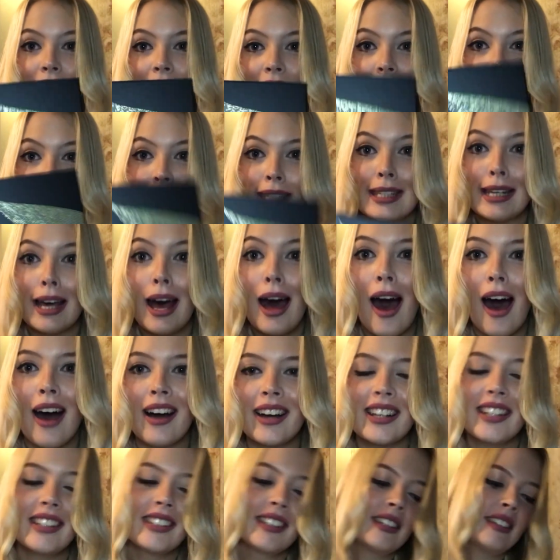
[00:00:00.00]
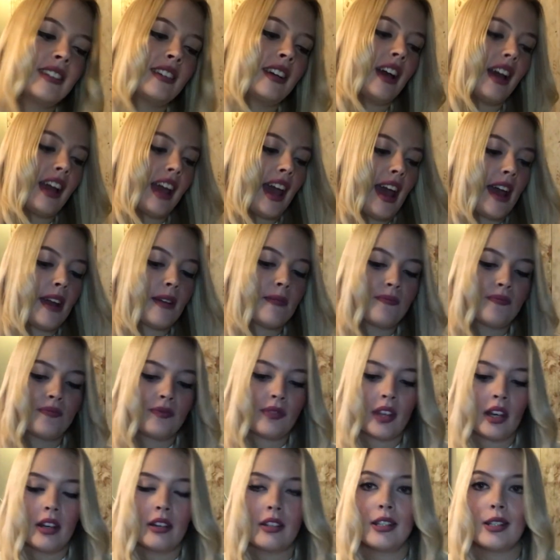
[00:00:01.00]
let's talk. Okay,
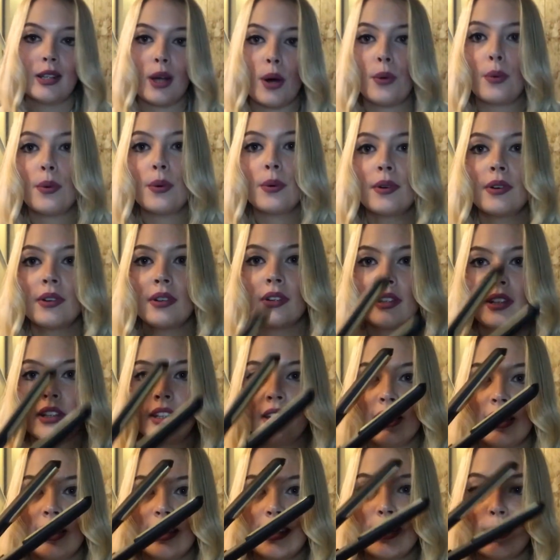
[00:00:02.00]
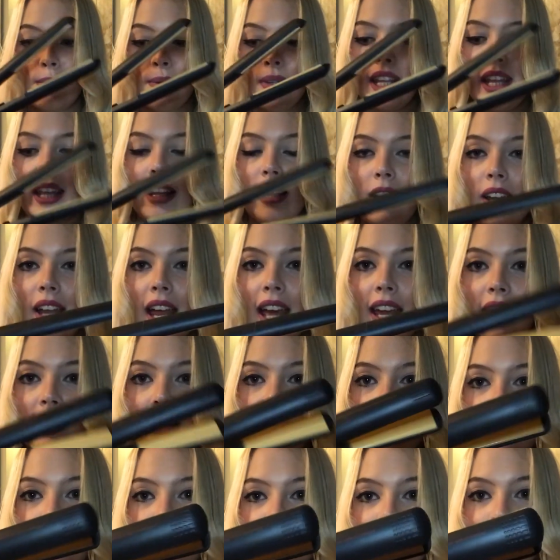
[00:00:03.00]
so this is what they look
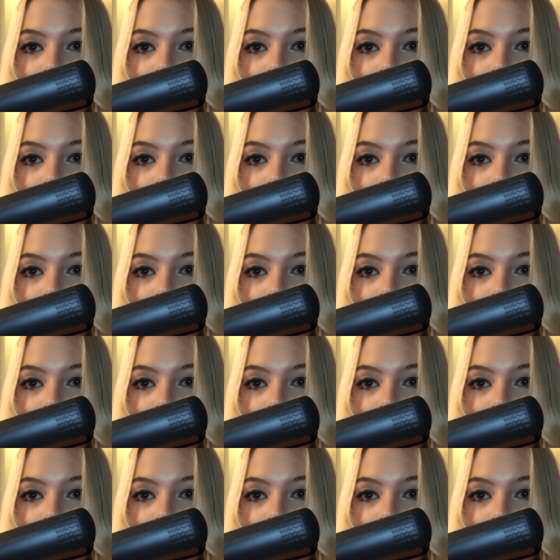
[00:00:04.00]
like.